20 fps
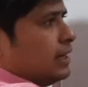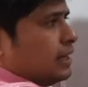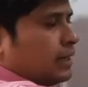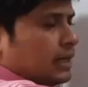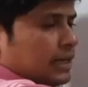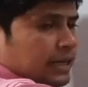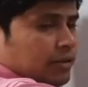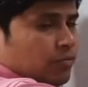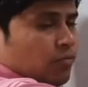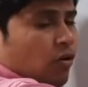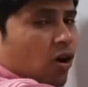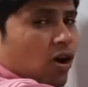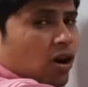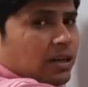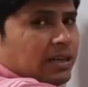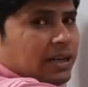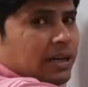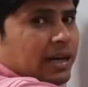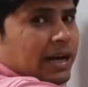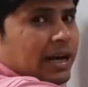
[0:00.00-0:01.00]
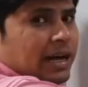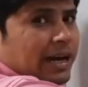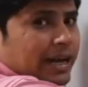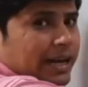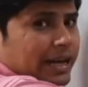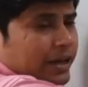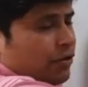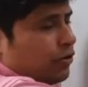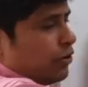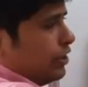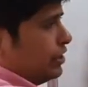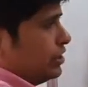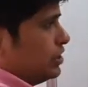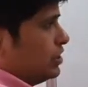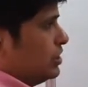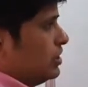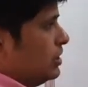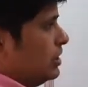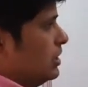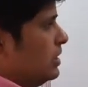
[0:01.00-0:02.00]
in what?
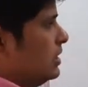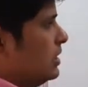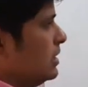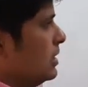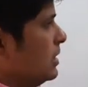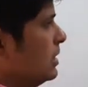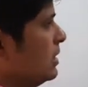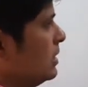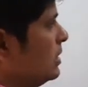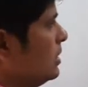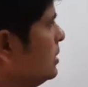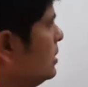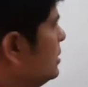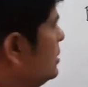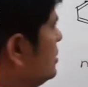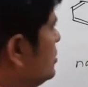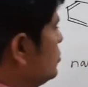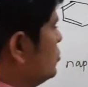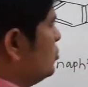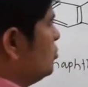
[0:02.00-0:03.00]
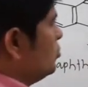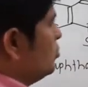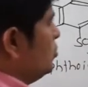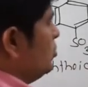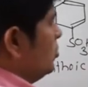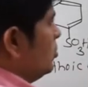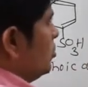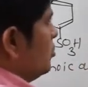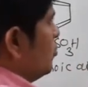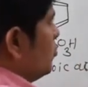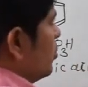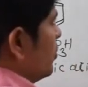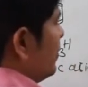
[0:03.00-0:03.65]
NaOH. So we